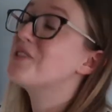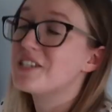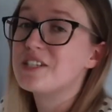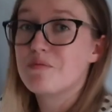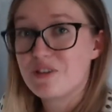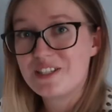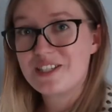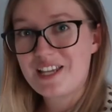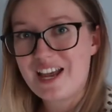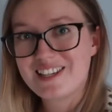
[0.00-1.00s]
Disney
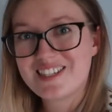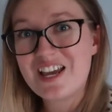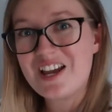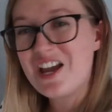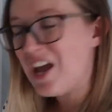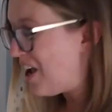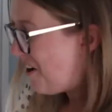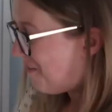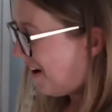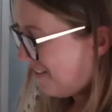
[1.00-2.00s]
princess
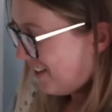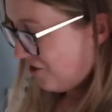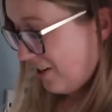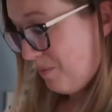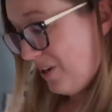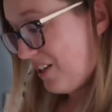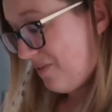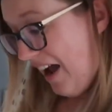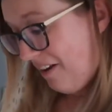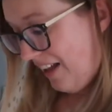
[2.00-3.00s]
wearing this dress because of
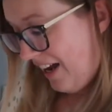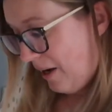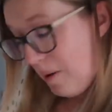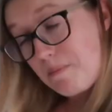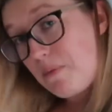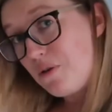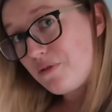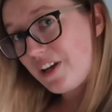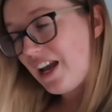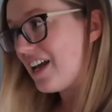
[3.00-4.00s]
how, like,
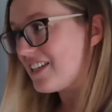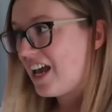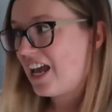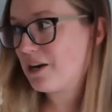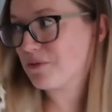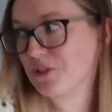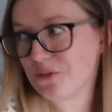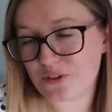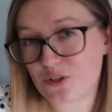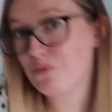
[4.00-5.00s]
poofy it is. It was
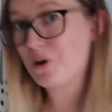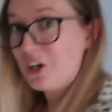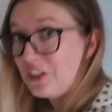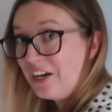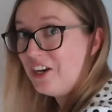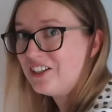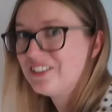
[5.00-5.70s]
good for twirling.